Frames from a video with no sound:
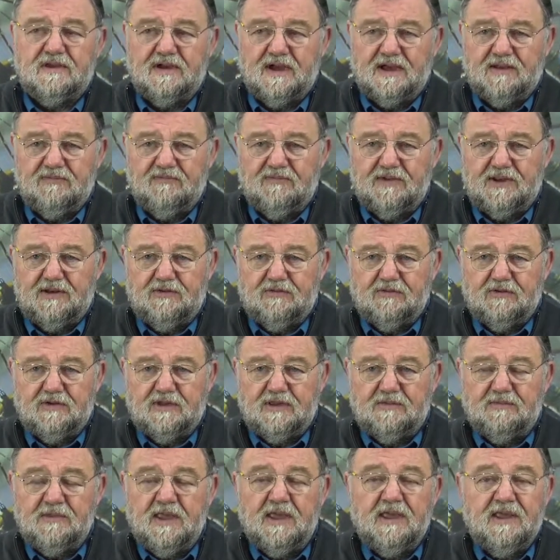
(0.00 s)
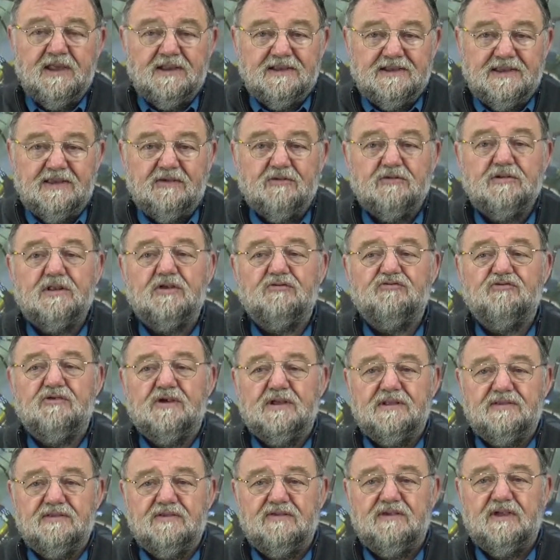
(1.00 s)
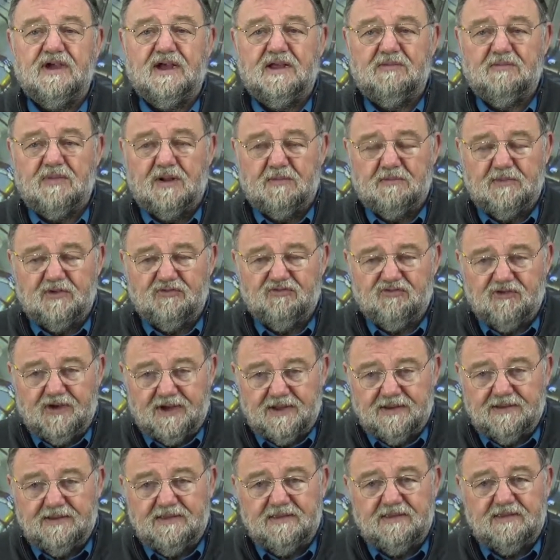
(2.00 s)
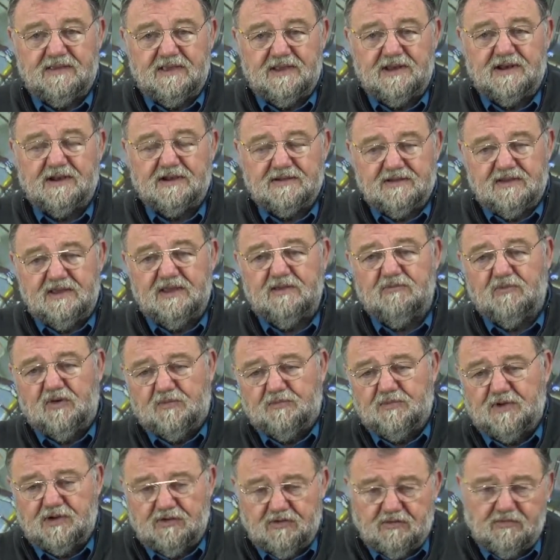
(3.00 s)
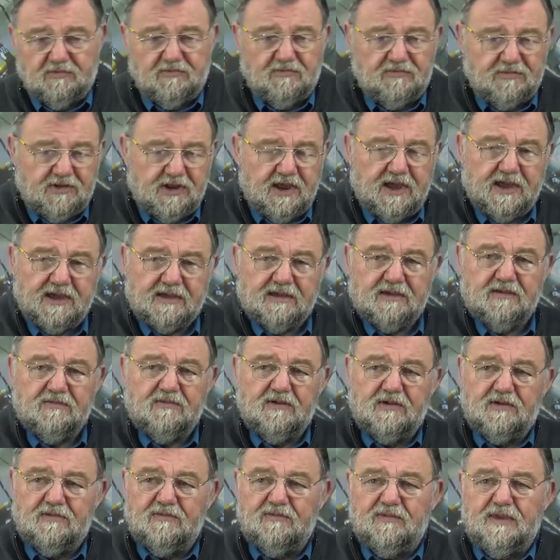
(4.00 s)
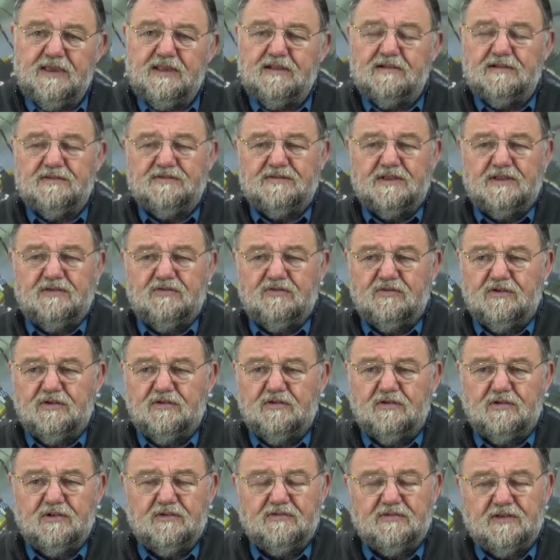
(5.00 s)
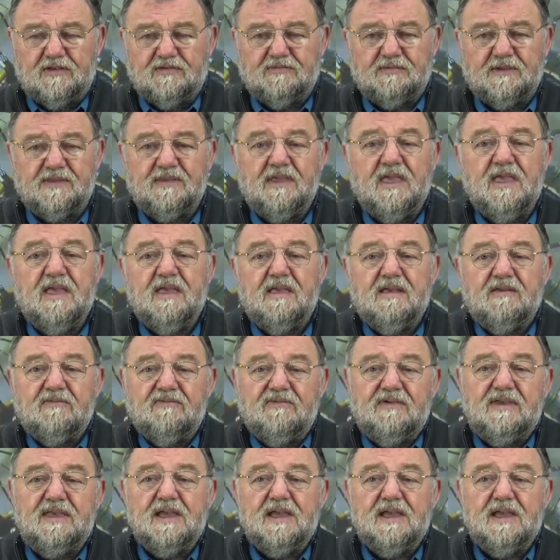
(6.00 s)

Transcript: They differentiate themselves depending on if you want to go around corners, angle sensors or anything else,